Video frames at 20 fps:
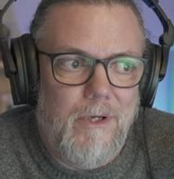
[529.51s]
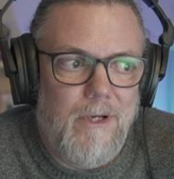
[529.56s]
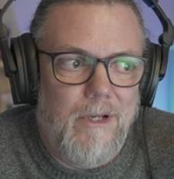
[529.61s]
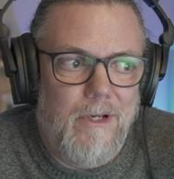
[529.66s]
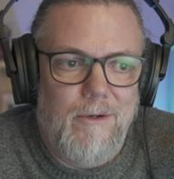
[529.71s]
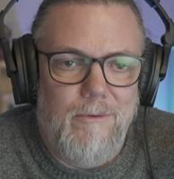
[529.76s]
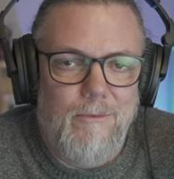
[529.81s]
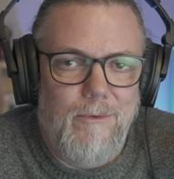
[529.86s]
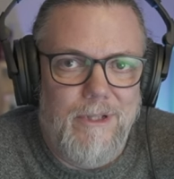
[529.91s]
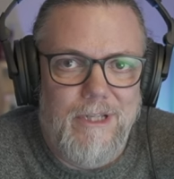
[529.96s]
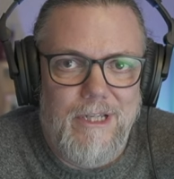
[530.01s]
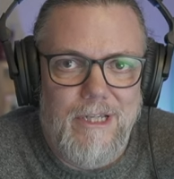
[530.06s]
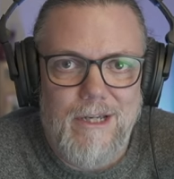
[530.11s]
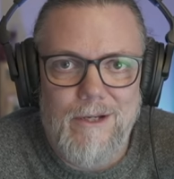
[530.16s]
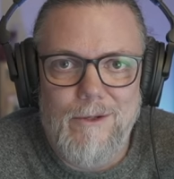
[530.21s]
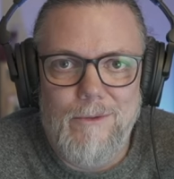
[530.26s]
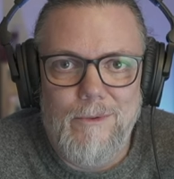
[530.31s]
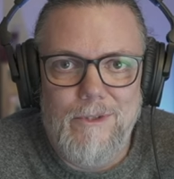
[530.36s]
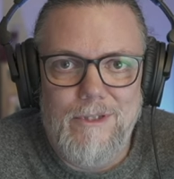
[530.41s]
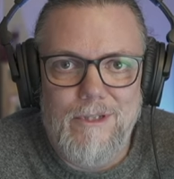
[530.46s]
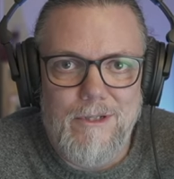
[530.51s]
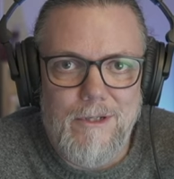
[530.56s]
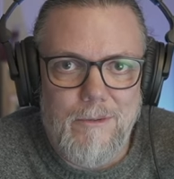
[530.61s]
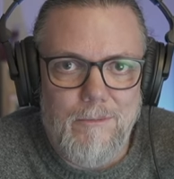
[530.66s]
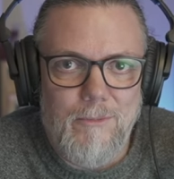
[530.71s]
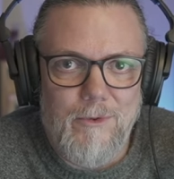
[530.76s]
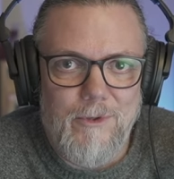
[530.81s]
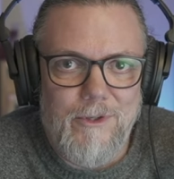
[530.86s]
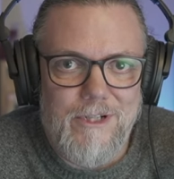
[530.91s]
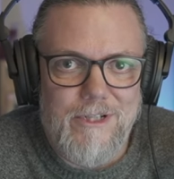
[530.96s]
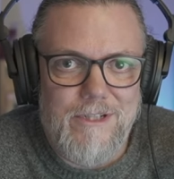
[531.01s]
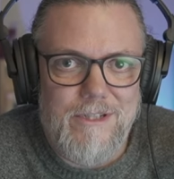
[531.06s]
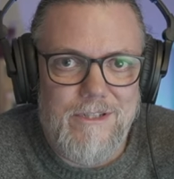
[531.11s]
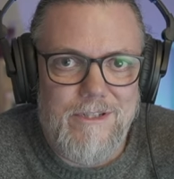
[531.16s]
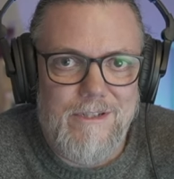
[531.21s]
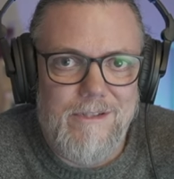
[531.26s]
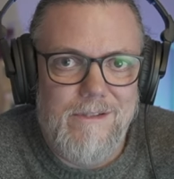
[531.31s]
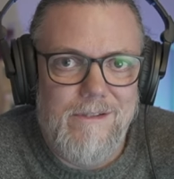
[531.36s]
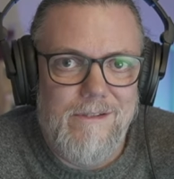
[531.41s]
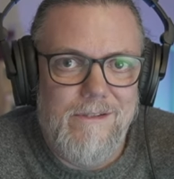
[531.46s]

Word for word: I don't really care what the number is.